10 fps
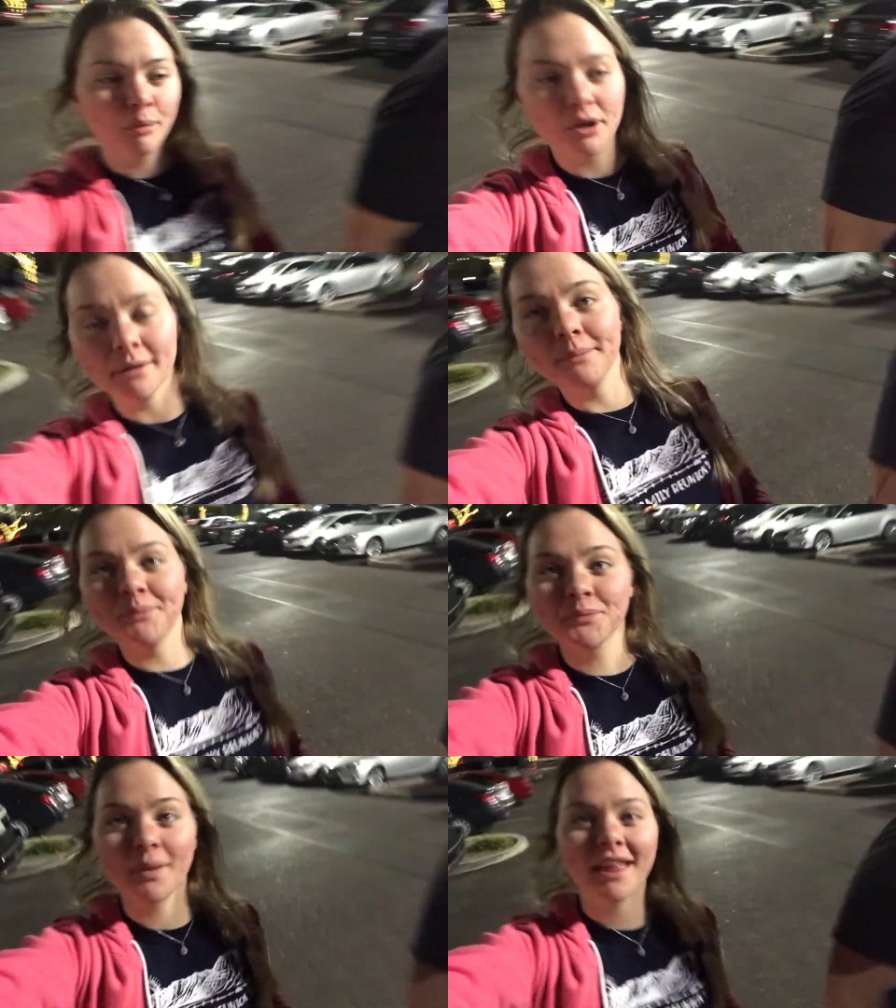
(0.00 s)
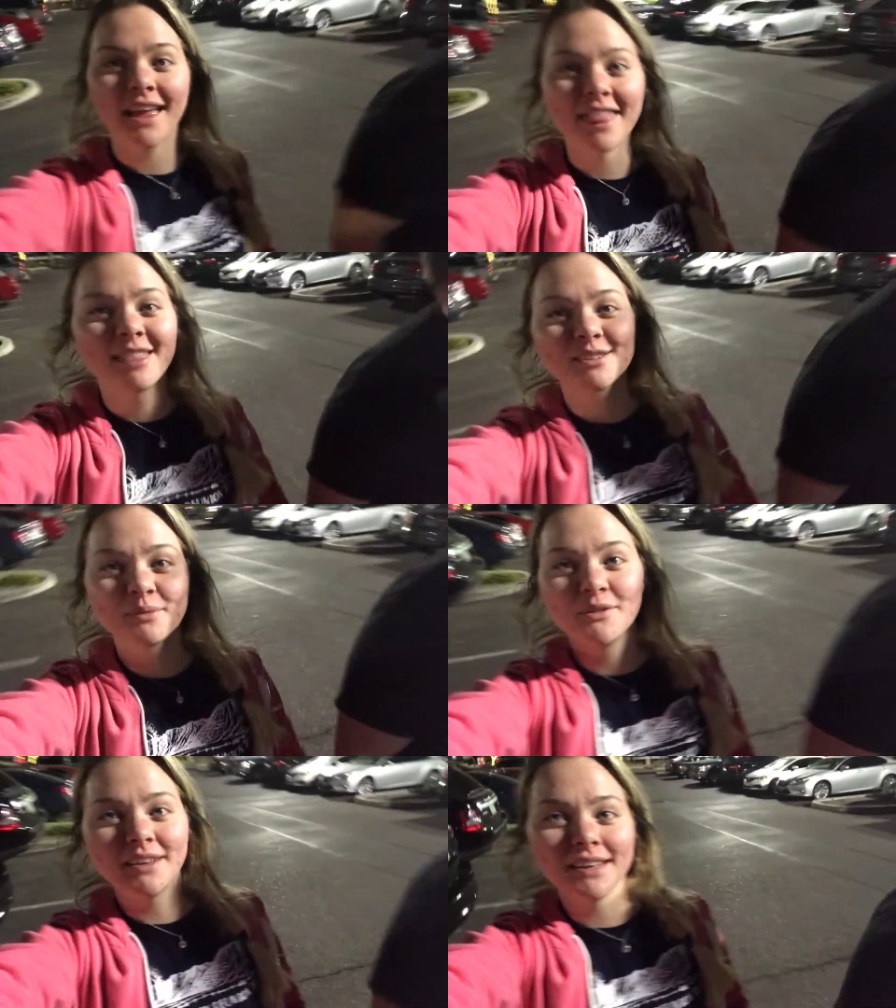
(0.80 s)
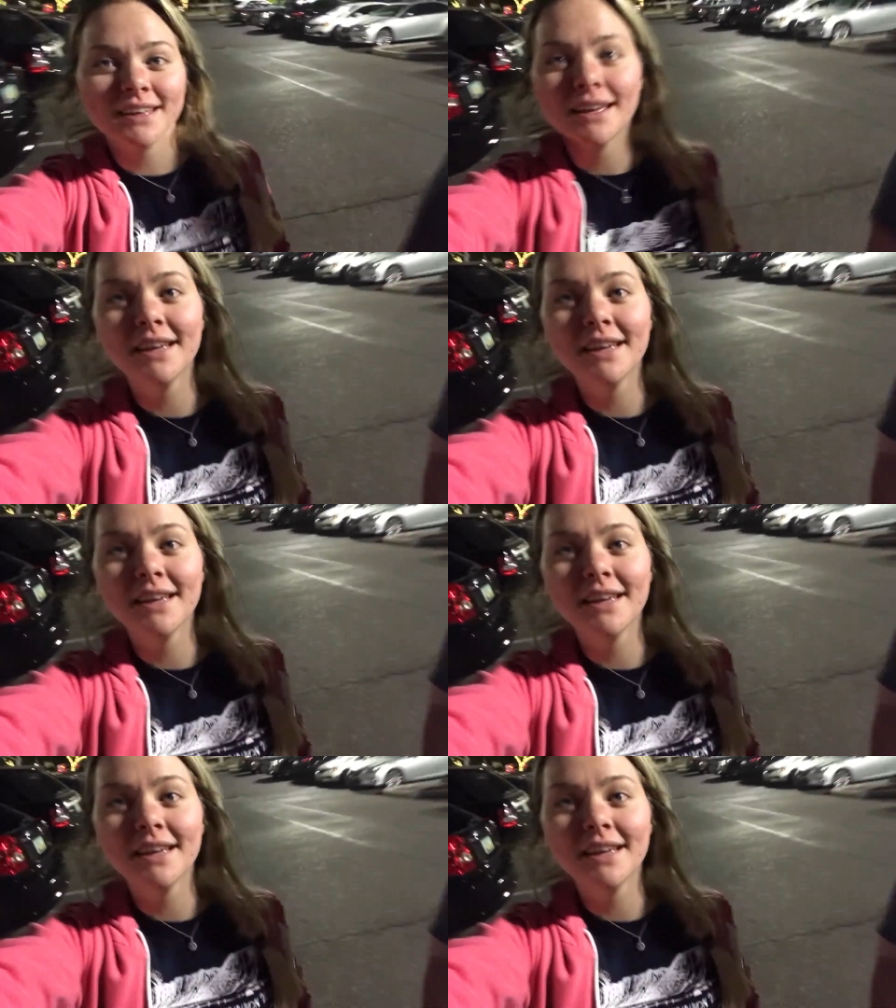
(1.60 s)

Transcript: of boredom in this movie.